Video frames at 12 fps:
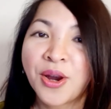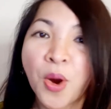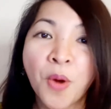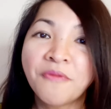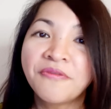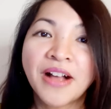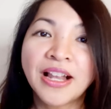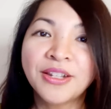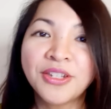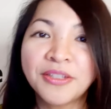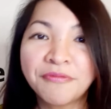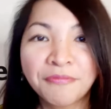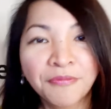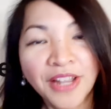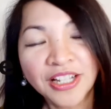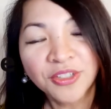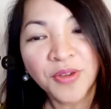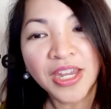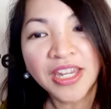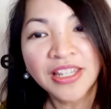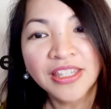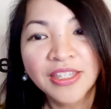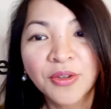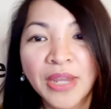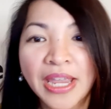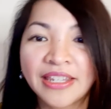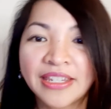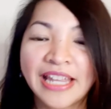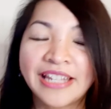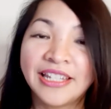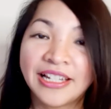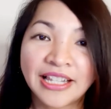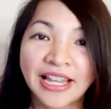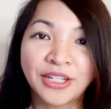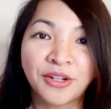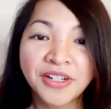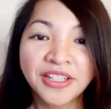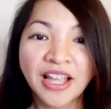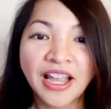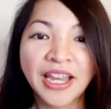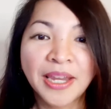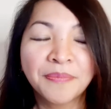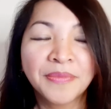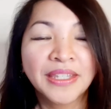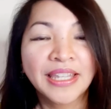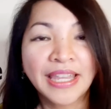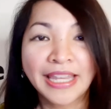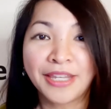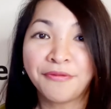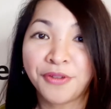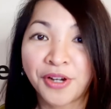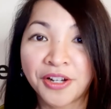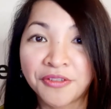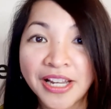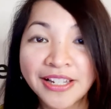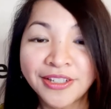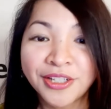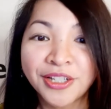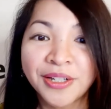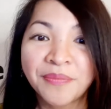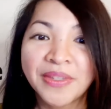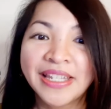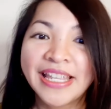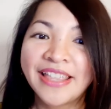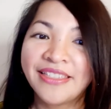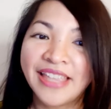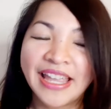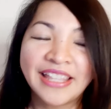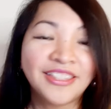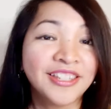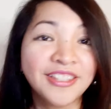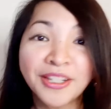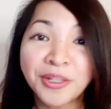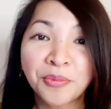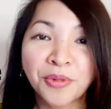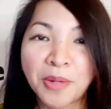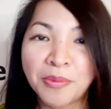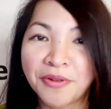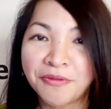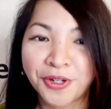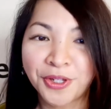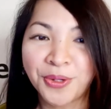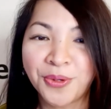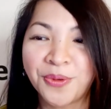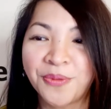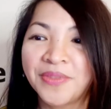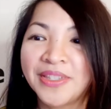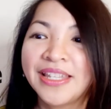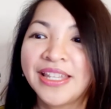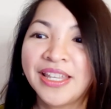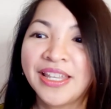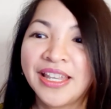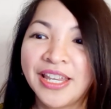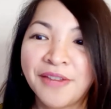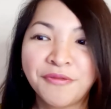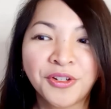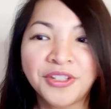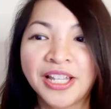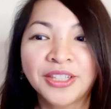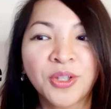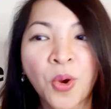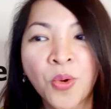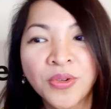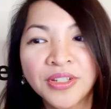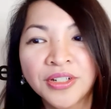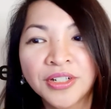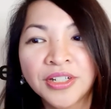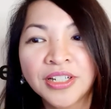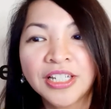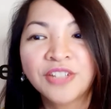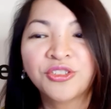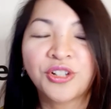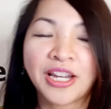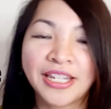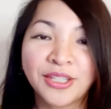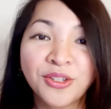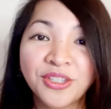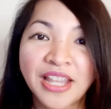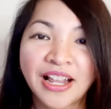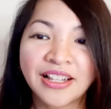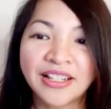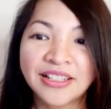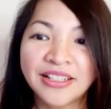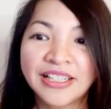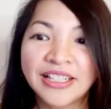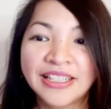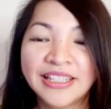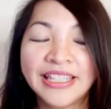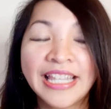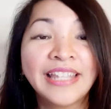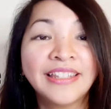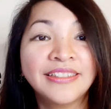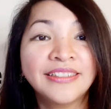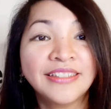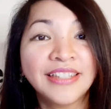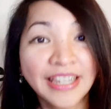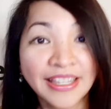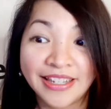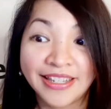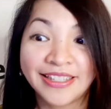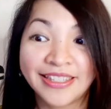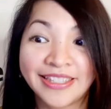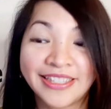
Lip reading: Home values fluctuate and can decline over time, and if you're a renter, then that's not a problem for you. If you're not owner trying to sell, then it is.